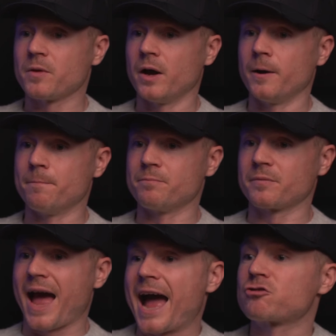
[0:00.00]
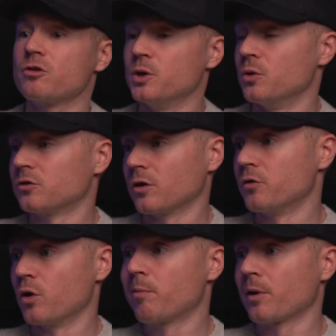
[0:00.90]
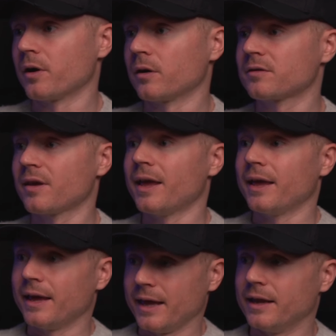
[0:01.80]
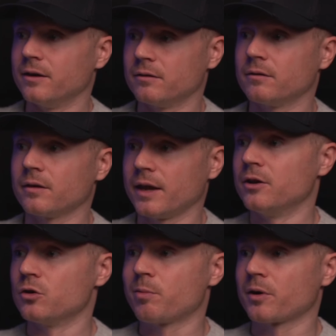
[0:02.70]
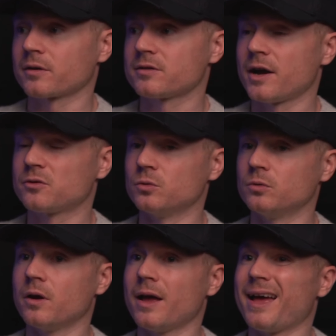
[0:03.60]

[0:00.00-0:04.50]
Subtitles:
attributes of your product in your product title,